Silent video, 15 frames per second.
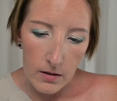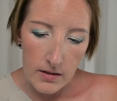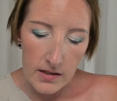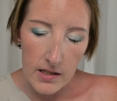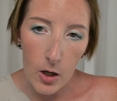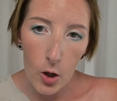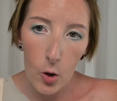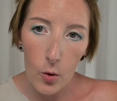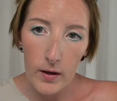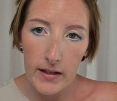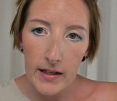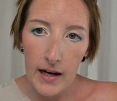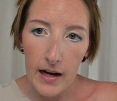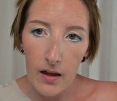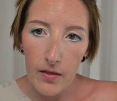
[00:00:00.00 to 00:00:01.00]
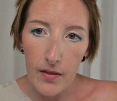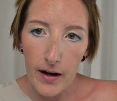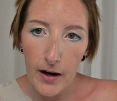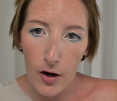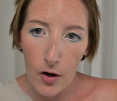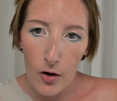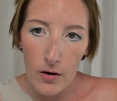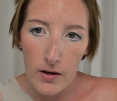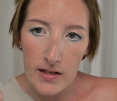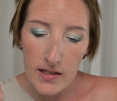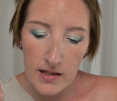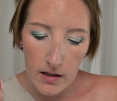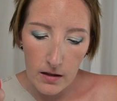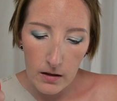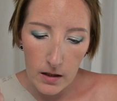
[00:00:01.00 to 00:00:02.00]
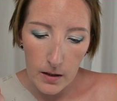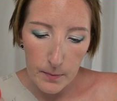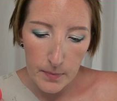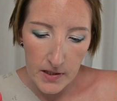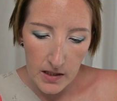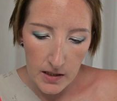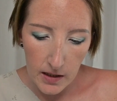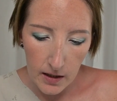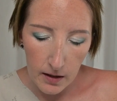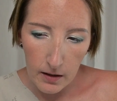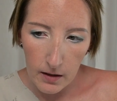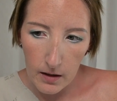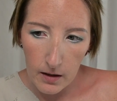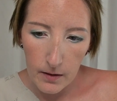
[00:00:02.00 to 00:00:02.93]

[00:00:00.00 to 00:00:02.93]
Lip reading: So, yeah, there is the lipstick.